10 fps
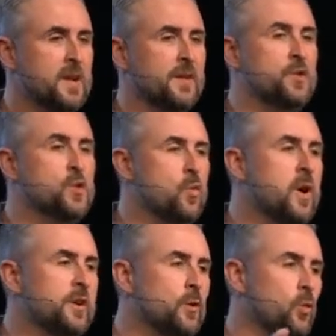If you
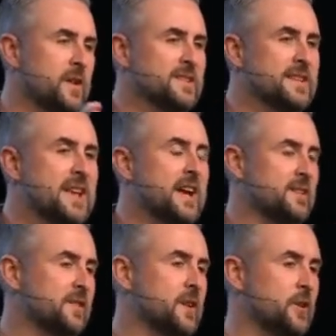wonder what's
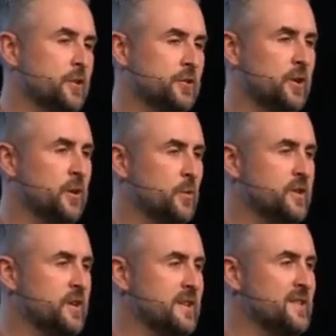next in your journey with
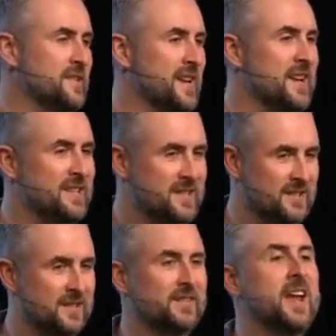Jesus, it's
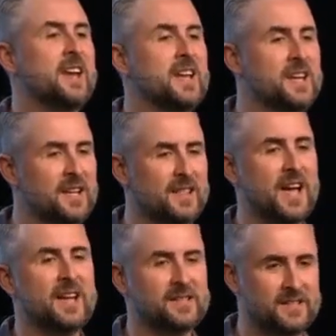taking
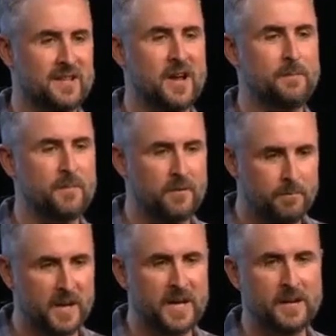that step
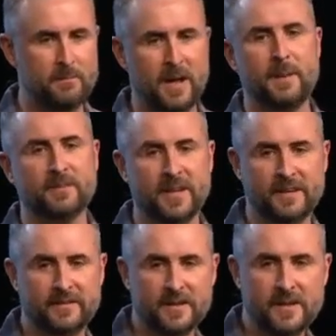of being
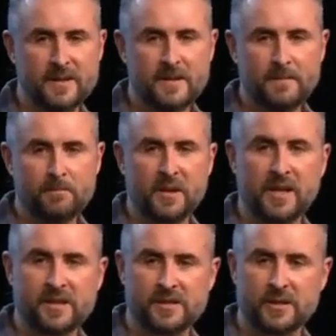baptized,
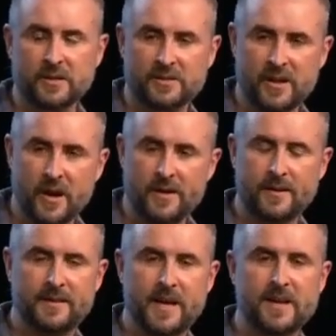because there's other
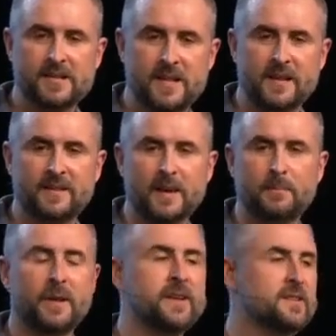things that take
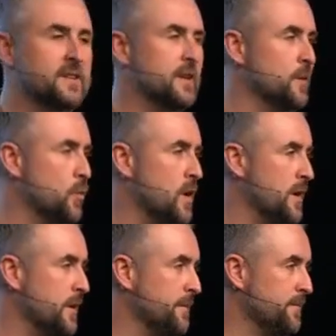place in the
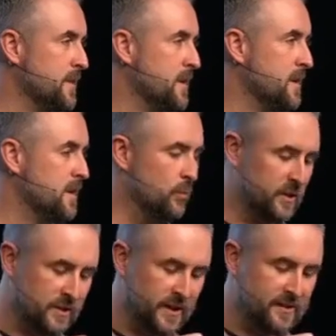water.
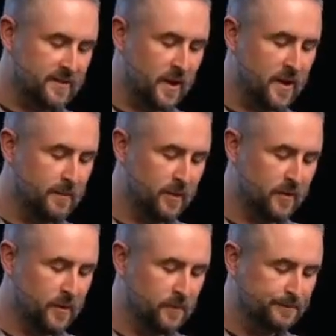Which leads to number
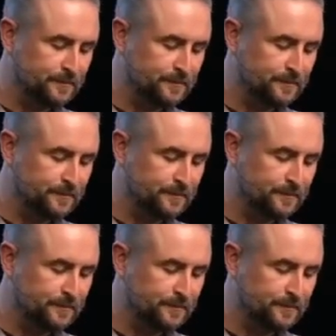two.